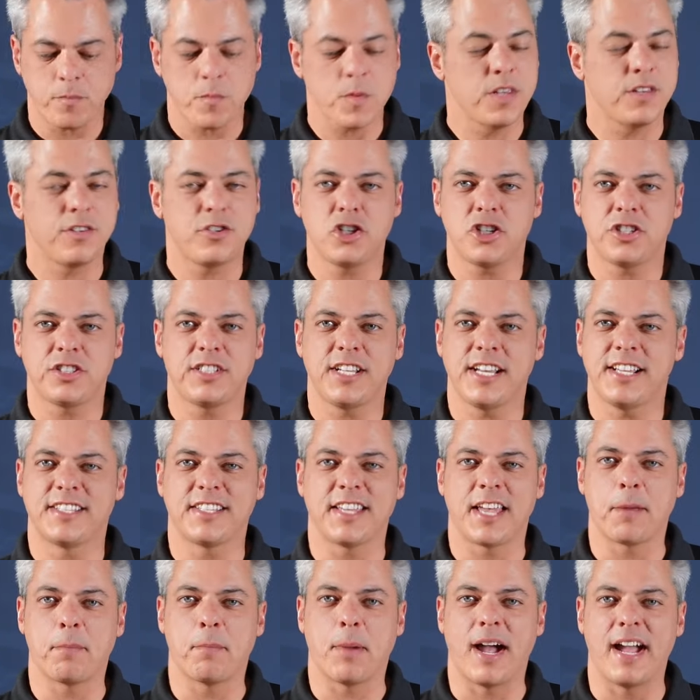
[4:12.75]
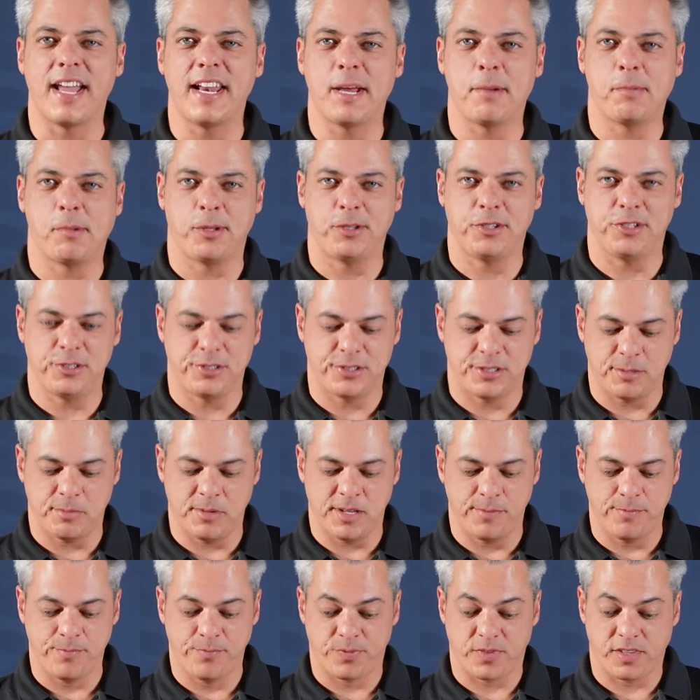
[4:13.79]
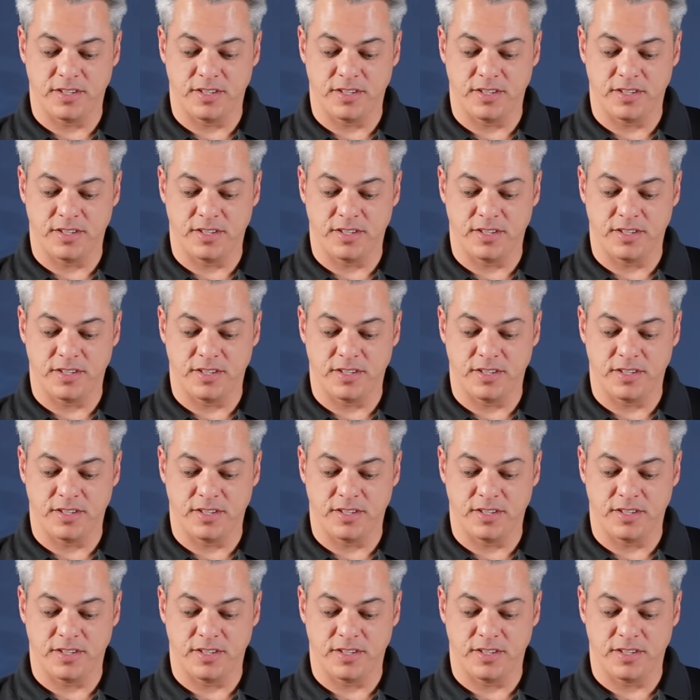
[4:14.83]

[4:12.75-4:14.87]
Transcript: It just tastes like pineapple juice to me.